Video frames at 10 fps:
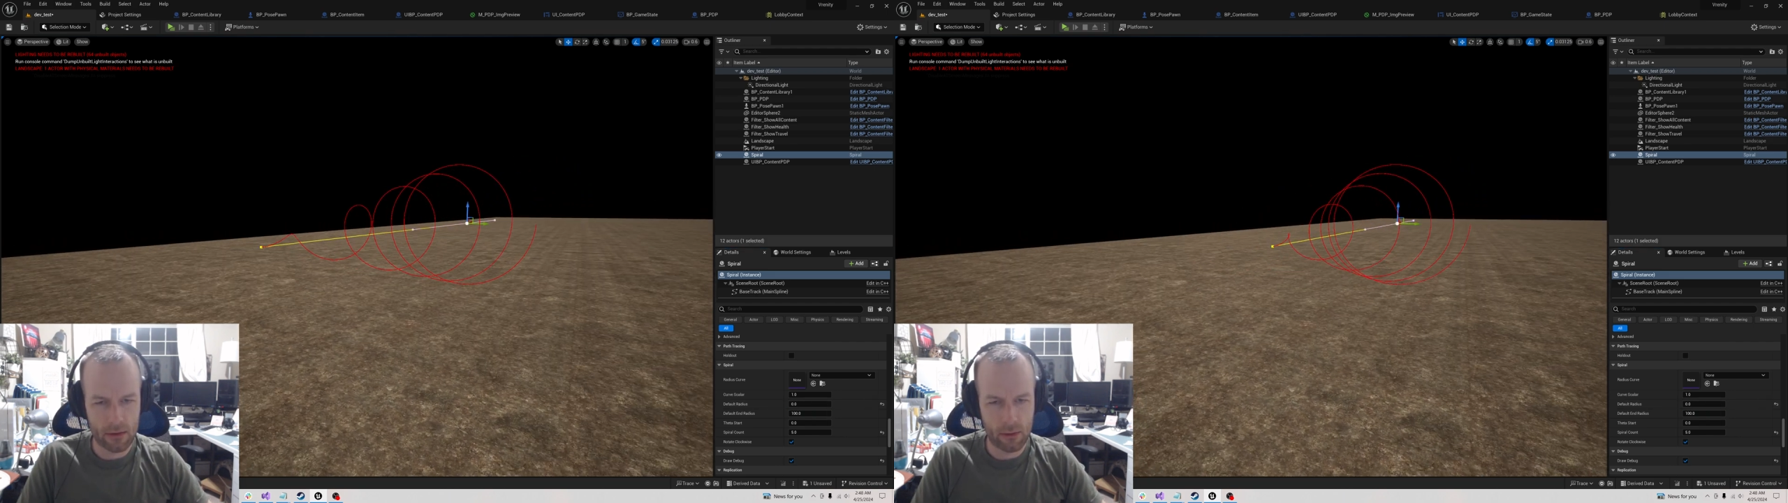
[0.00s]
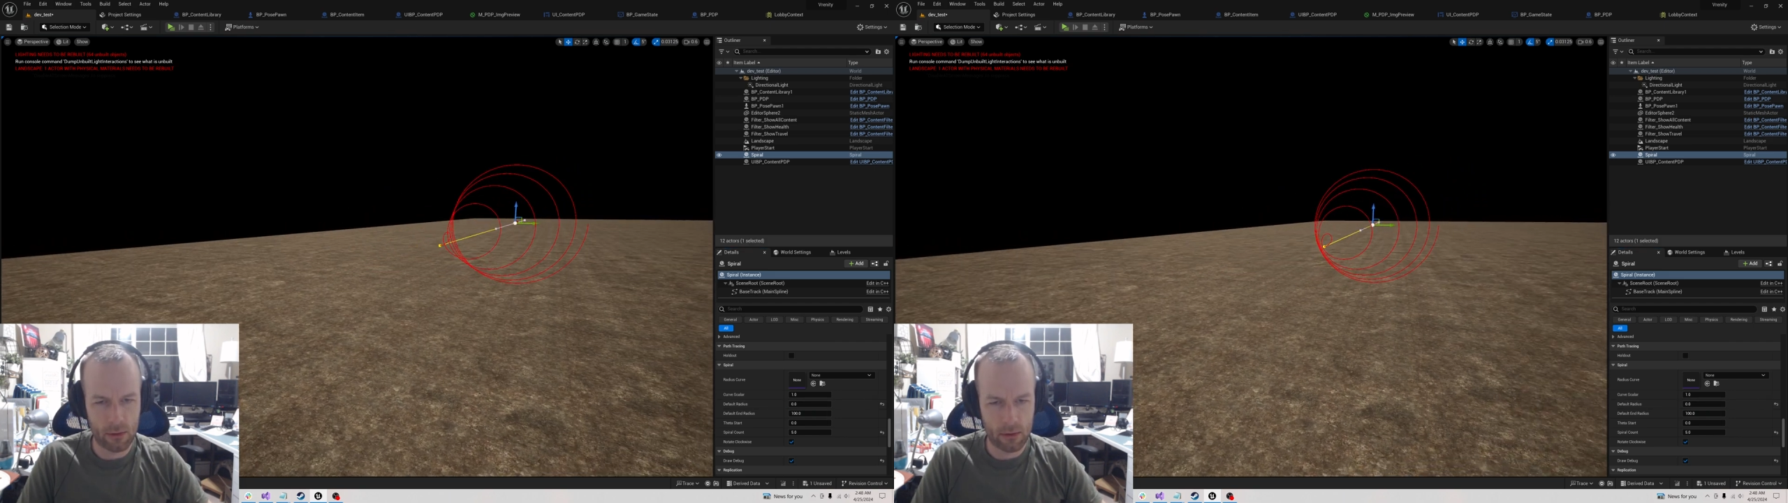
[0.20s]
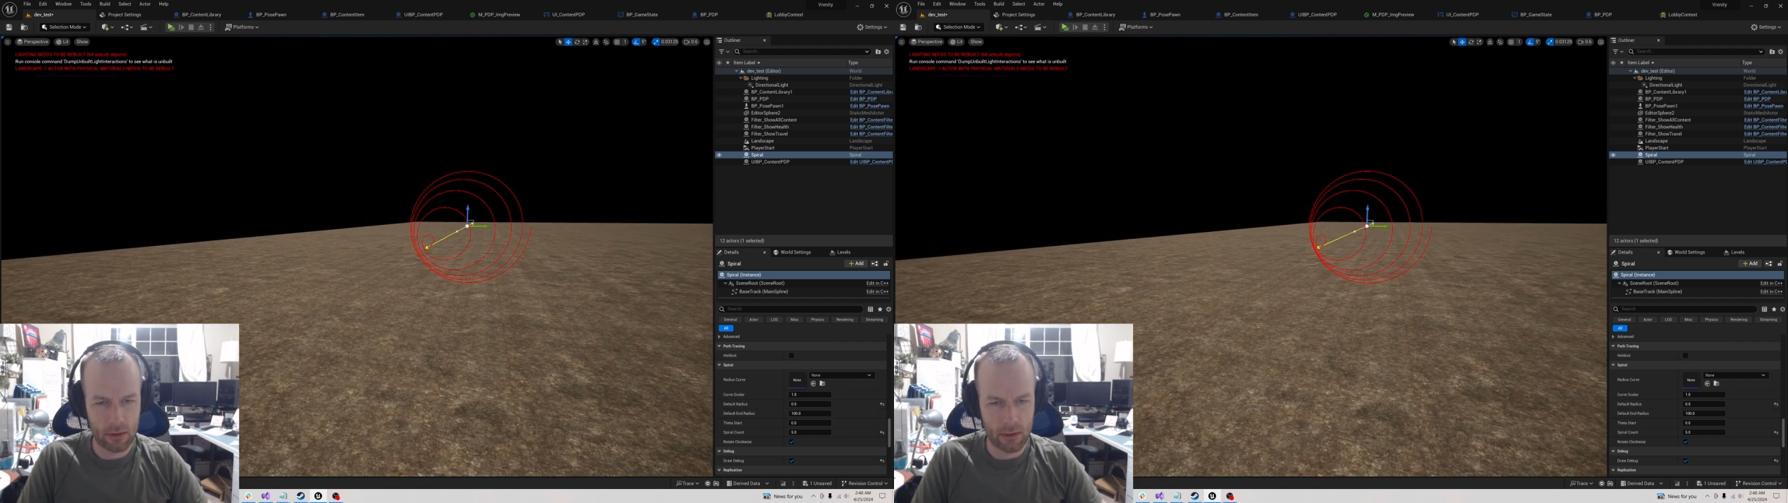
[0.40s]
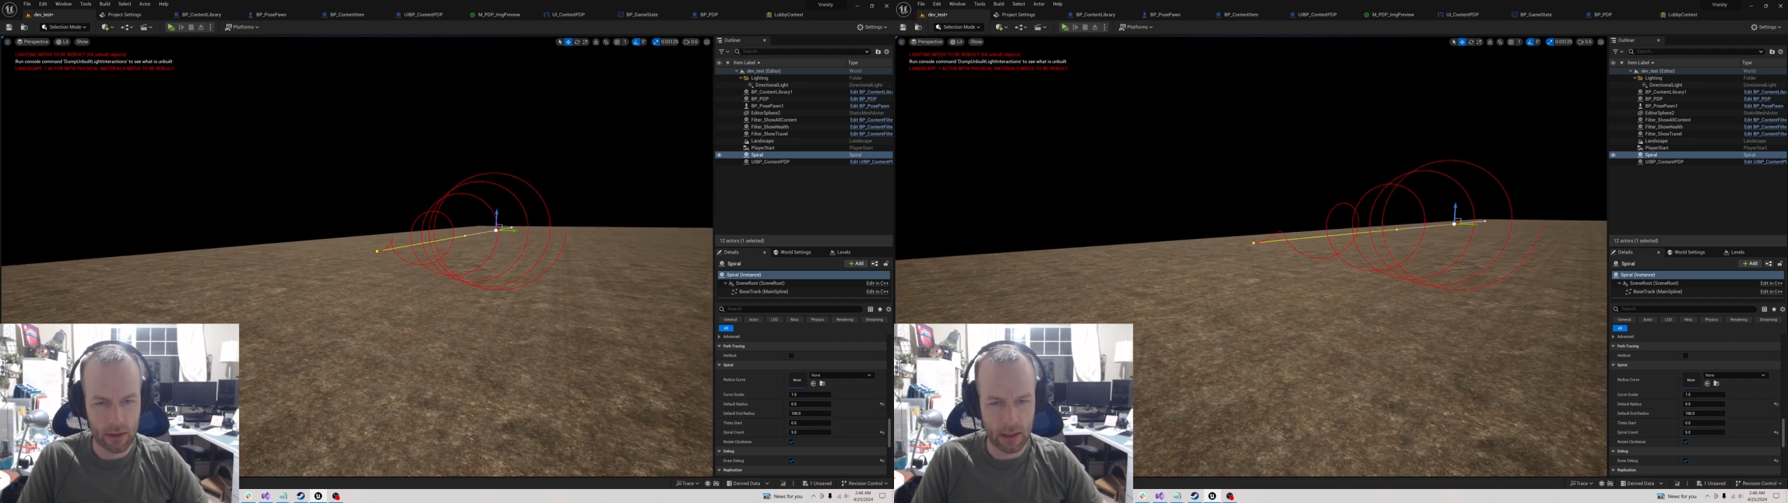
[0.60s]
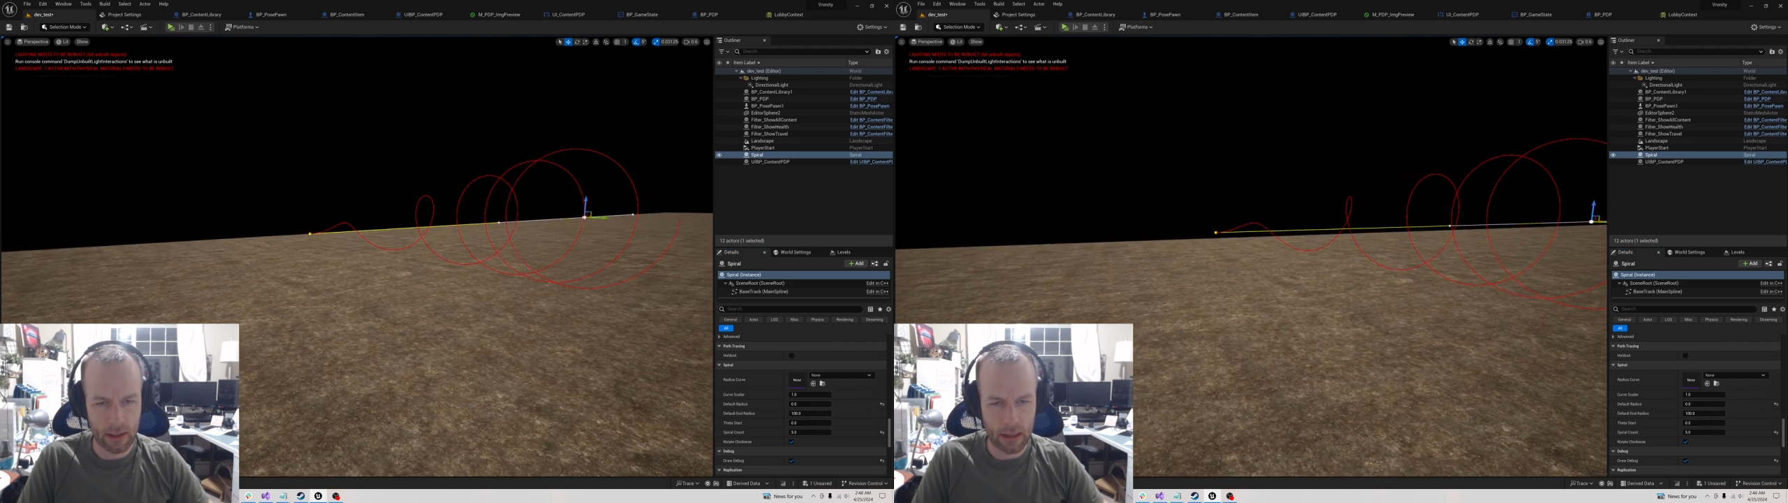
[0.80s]
cool
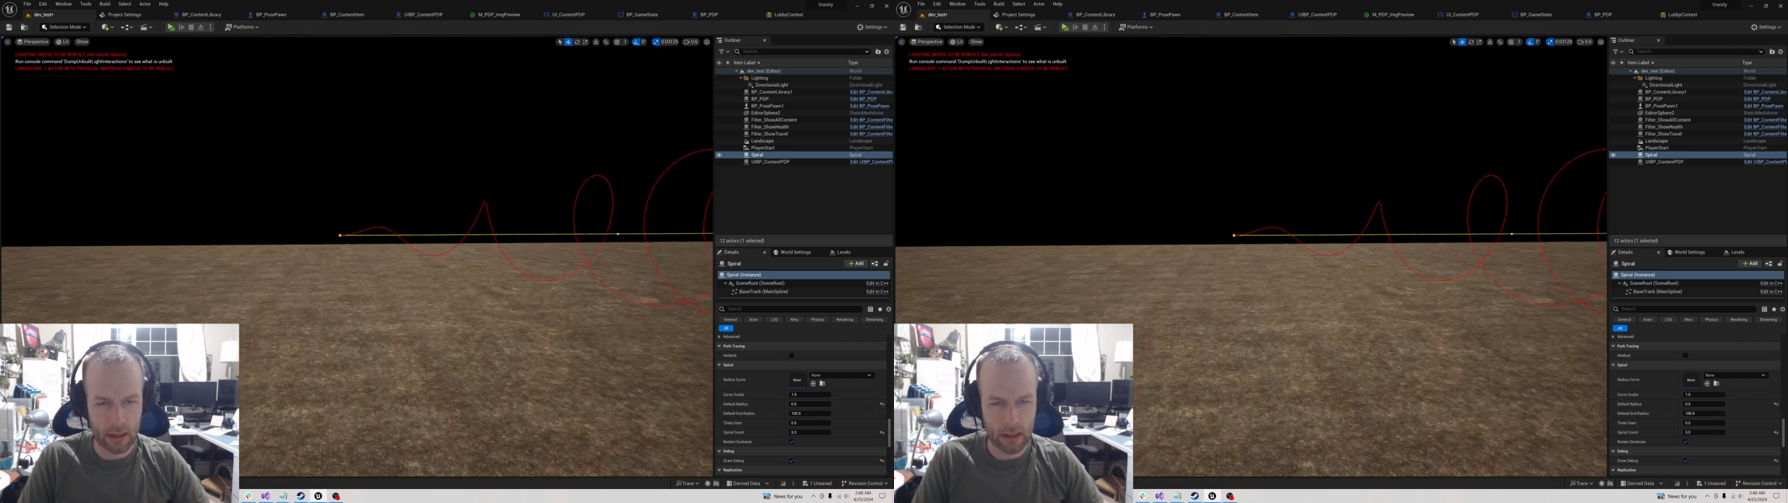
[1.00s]
looking